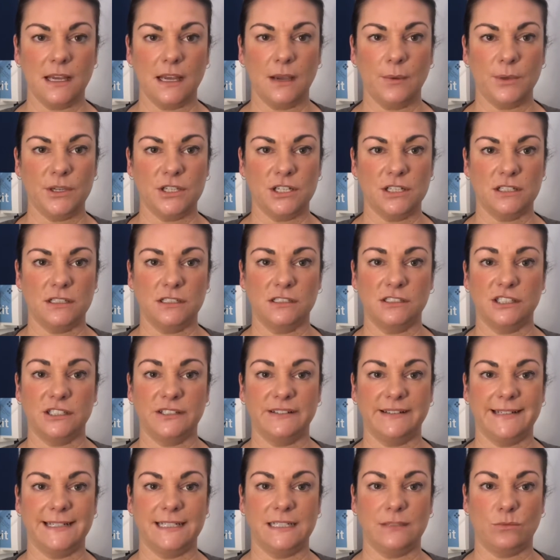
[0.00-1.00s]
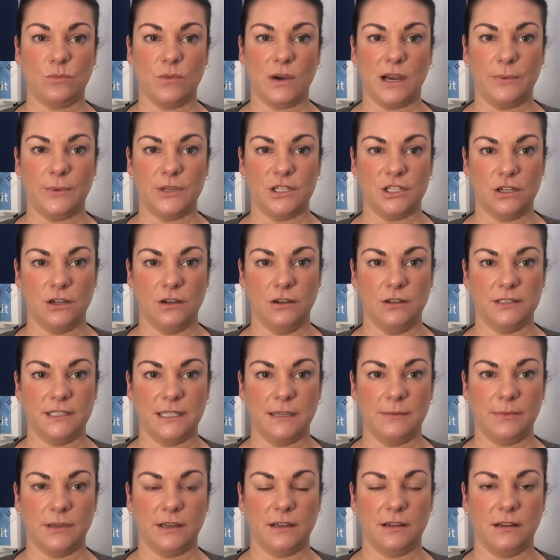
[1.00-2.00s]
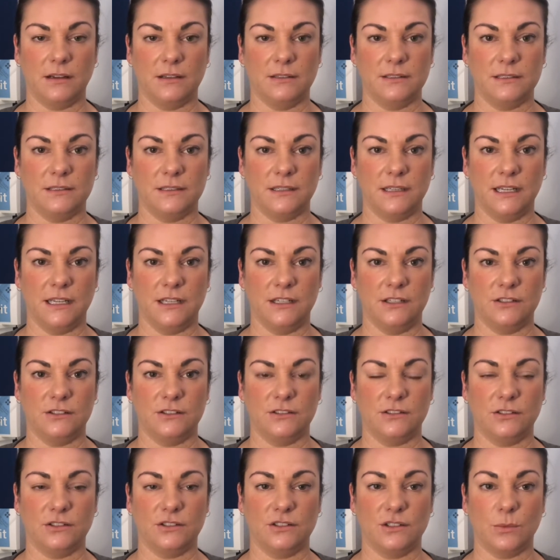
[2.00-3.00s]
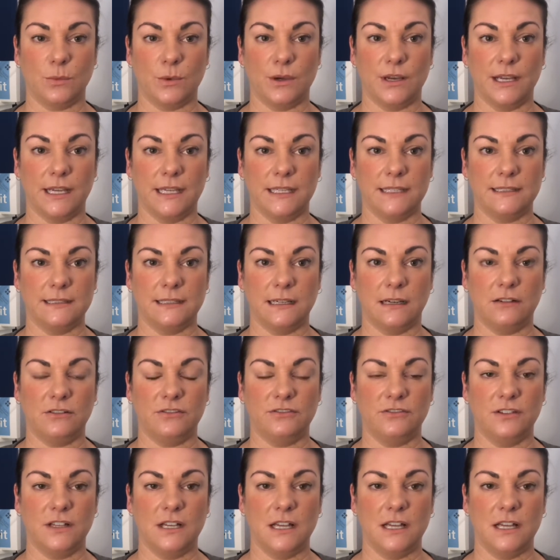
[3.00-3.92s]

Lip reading: which is another reason why we chose it, because it does the work itself.